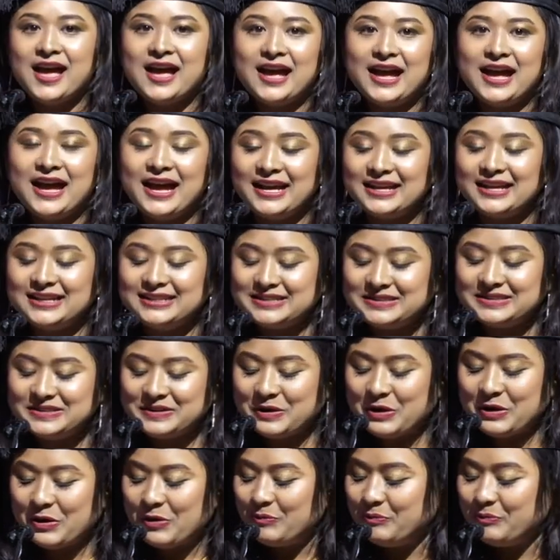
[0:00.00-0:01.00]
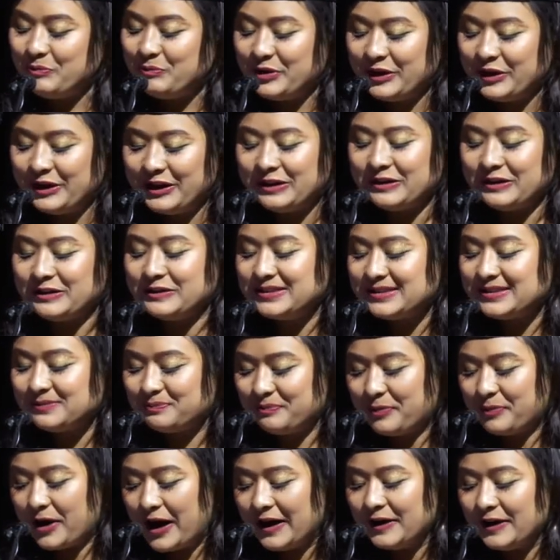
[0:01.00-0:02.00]
And being a
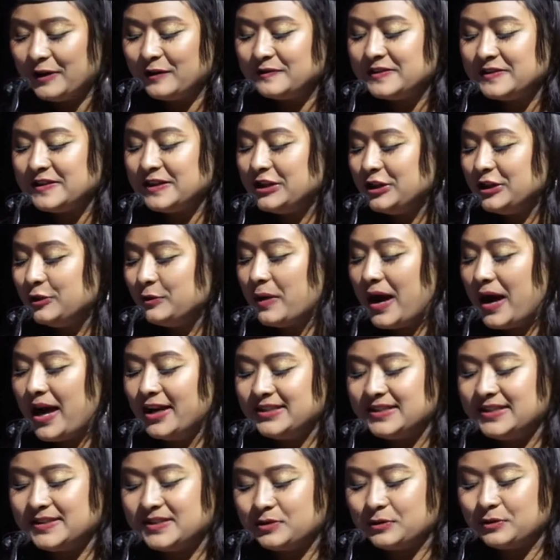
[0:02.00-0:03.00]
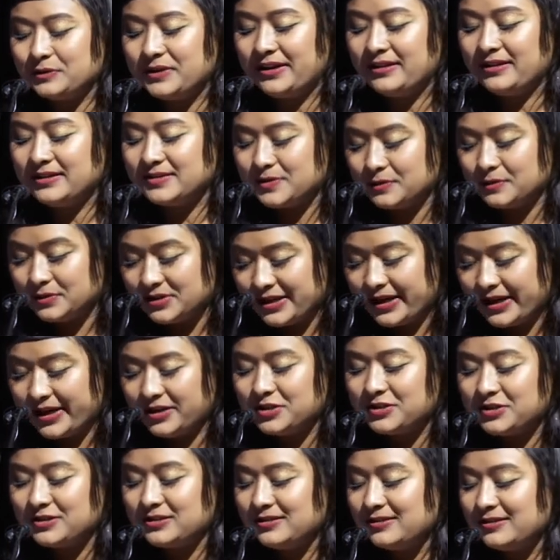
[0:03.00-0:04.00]
part of CDU IT Student
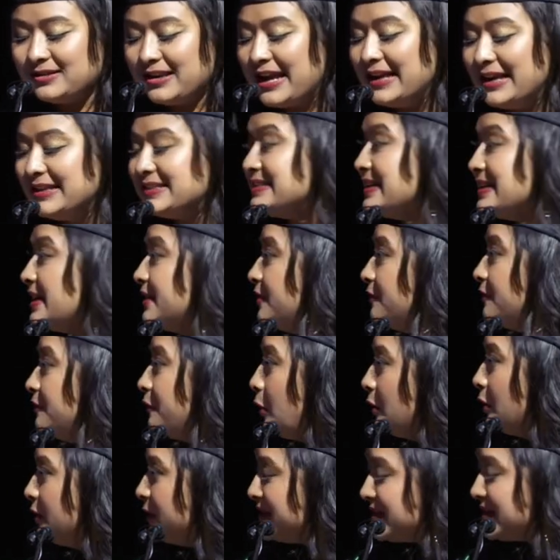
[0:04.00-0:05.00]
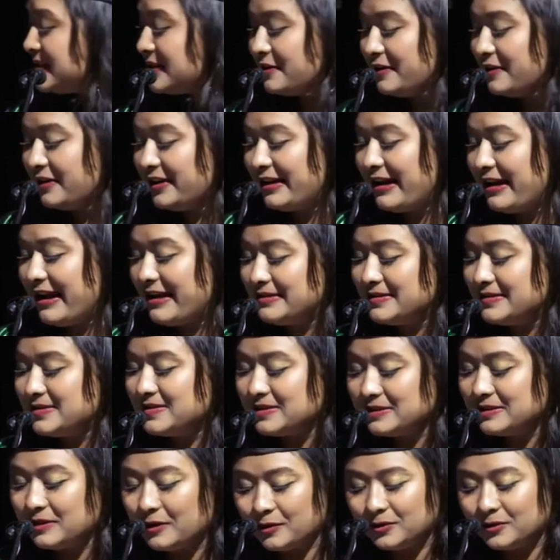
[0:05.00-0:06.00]
Association, I started volunteering and
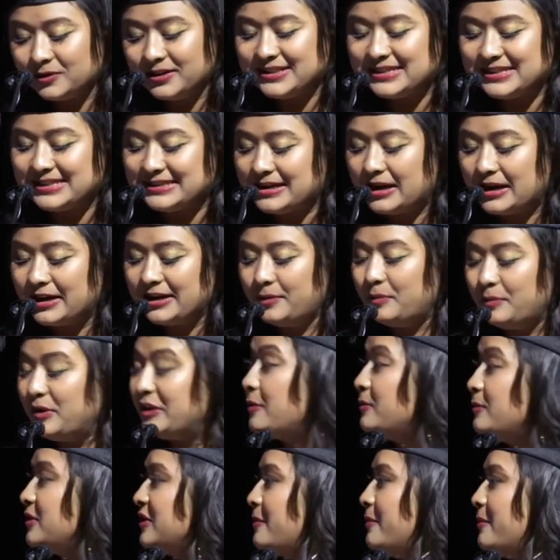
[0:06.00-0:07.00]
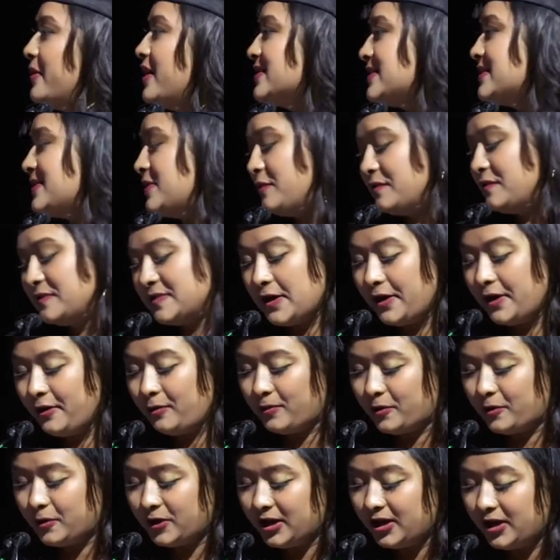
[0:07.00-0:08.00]
slowly started becoming the Master of
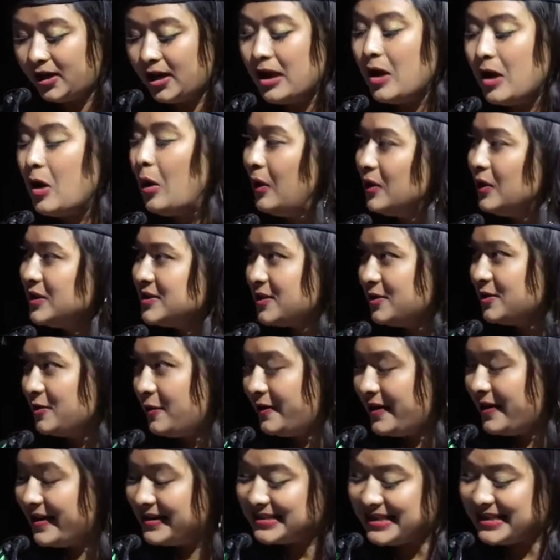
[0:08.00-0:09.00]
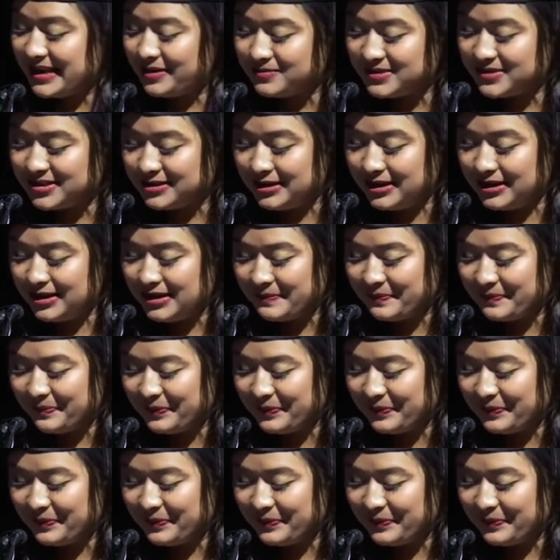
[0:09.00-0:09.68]
Ceremony, also known as MC.